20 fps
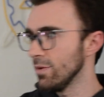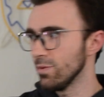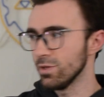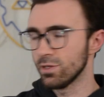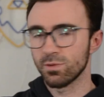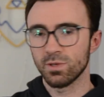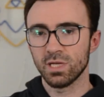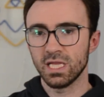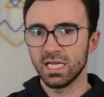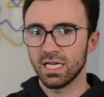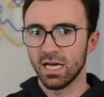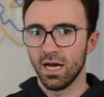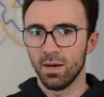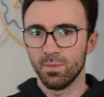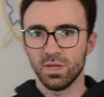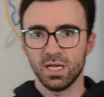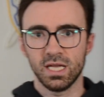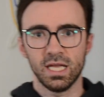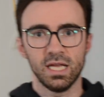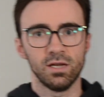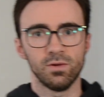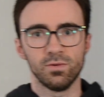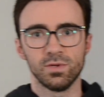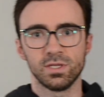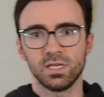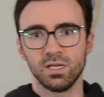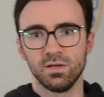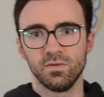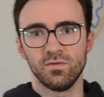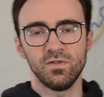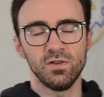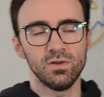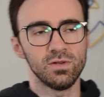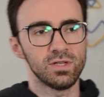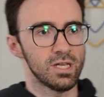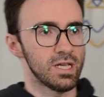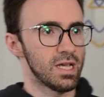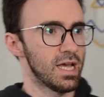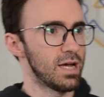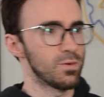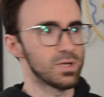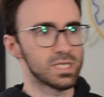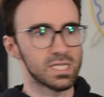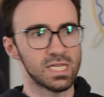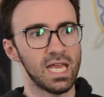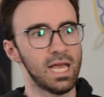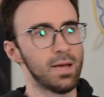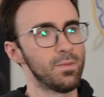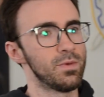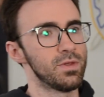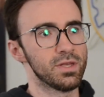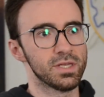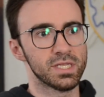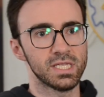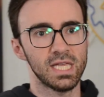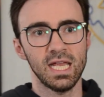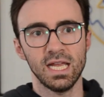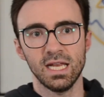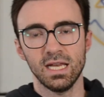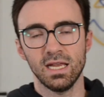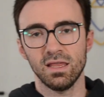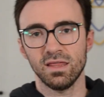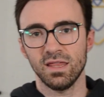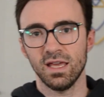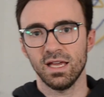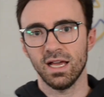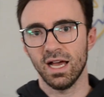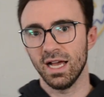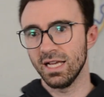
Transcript: was really complicated. It was confusing. I wasn't able to say anything.